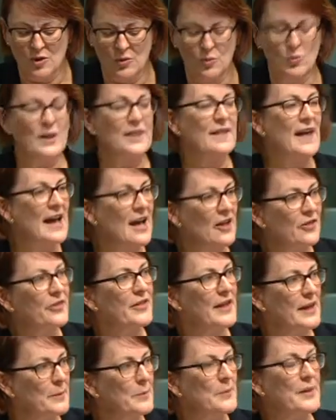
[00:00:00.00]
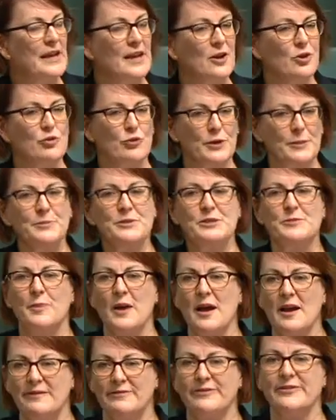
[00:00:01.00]
without them being gripped
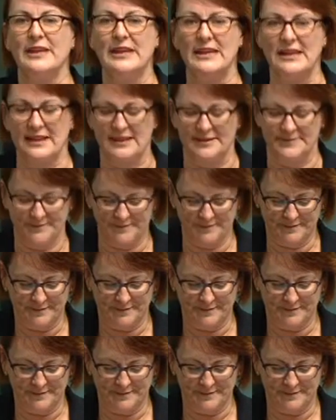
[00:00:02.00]
by fear.